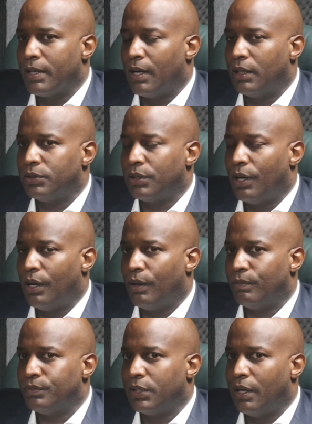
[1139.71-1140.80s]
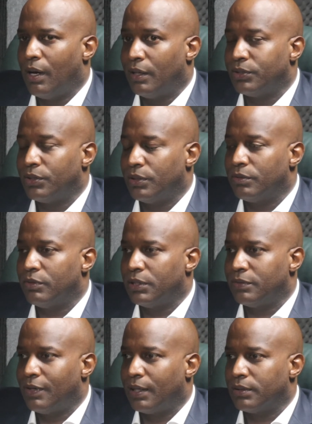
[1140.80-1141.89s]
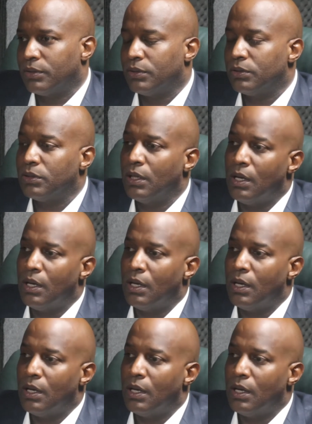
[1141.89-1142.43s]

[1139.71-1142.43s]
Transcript: because there are certain risk factors